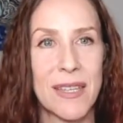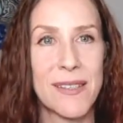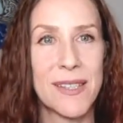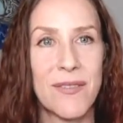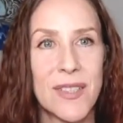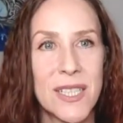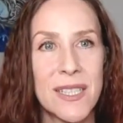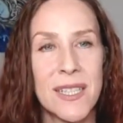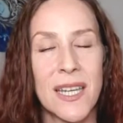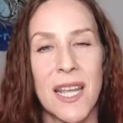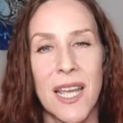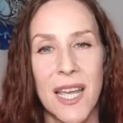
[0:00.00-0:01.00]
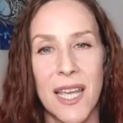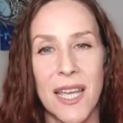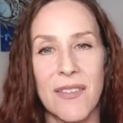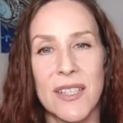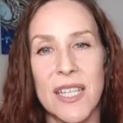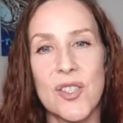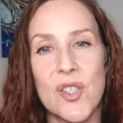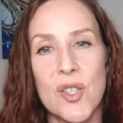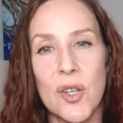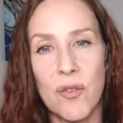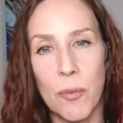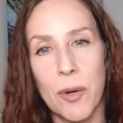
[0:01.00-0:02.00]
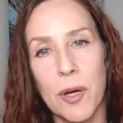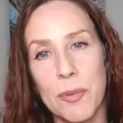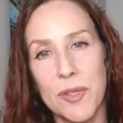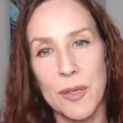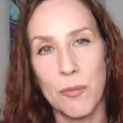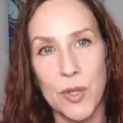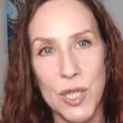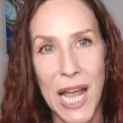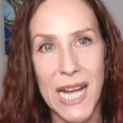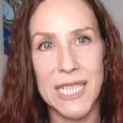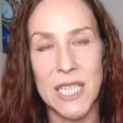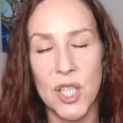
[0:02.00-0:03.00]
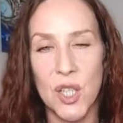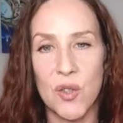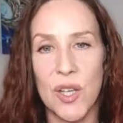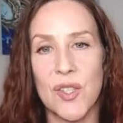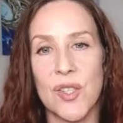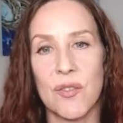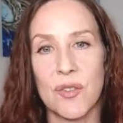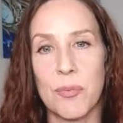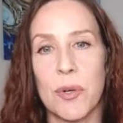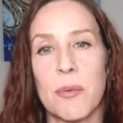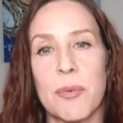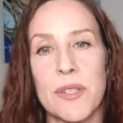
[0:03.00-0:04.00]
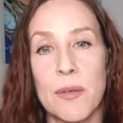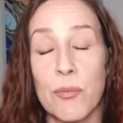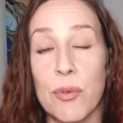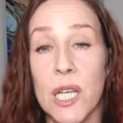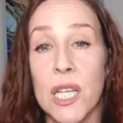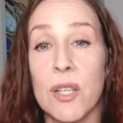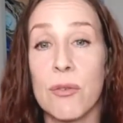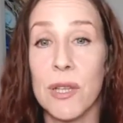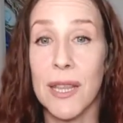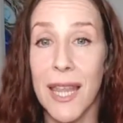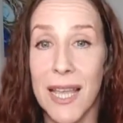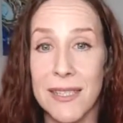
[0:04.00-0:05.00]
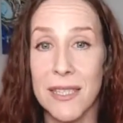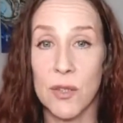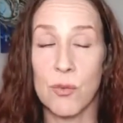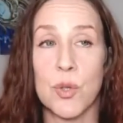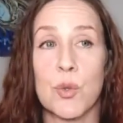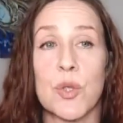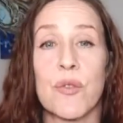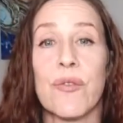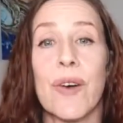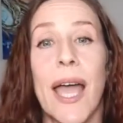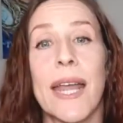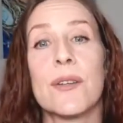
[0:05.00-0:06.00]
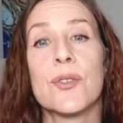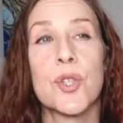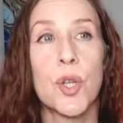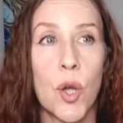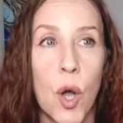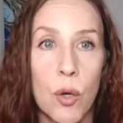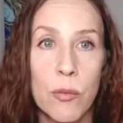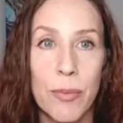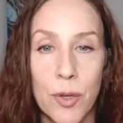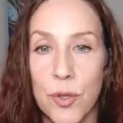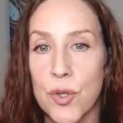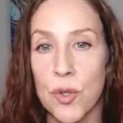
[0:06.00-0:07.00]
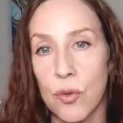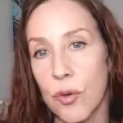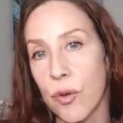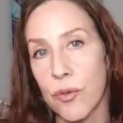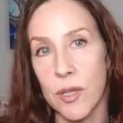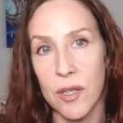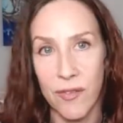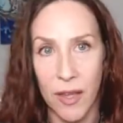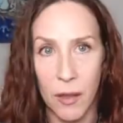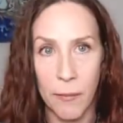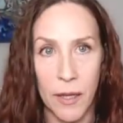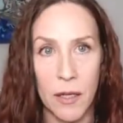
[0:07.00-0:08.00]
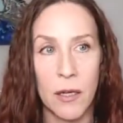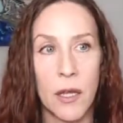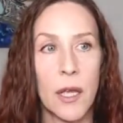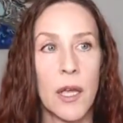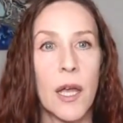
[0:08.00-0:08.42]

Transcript: Because if it didn't serve a purpose in protecting you, it served a purpose in bringing you a lesson which was vital to your own personal growth and development.